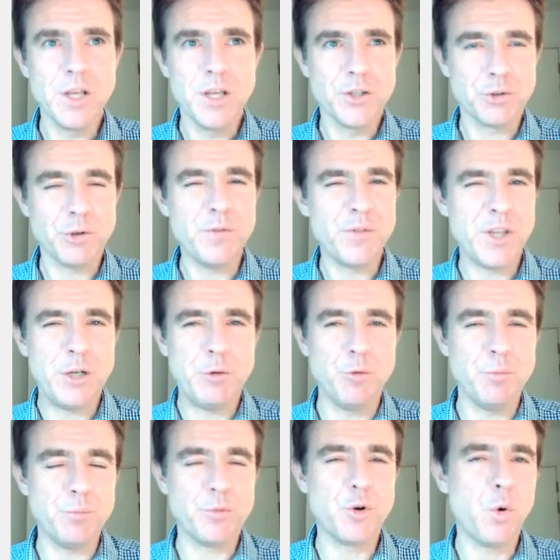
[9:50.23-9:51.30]
So even then it
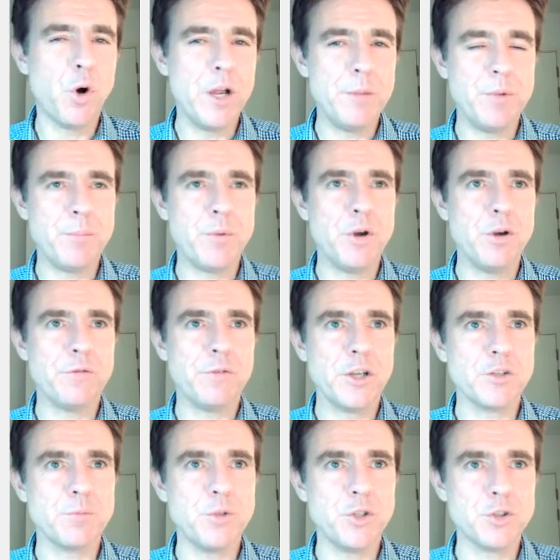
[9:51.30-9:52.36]
wouldn't quite be
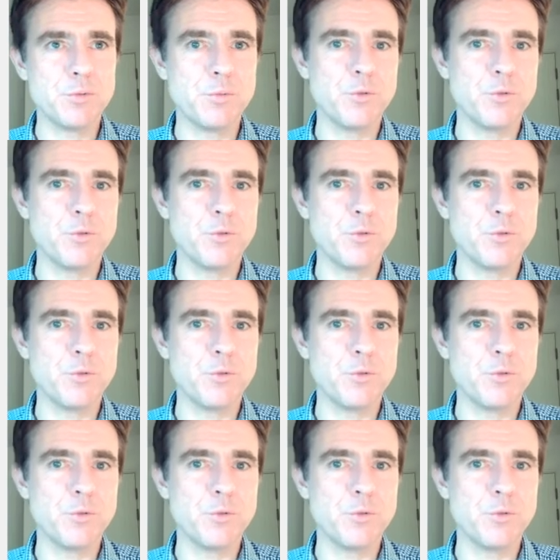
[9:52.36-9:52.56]
perfect because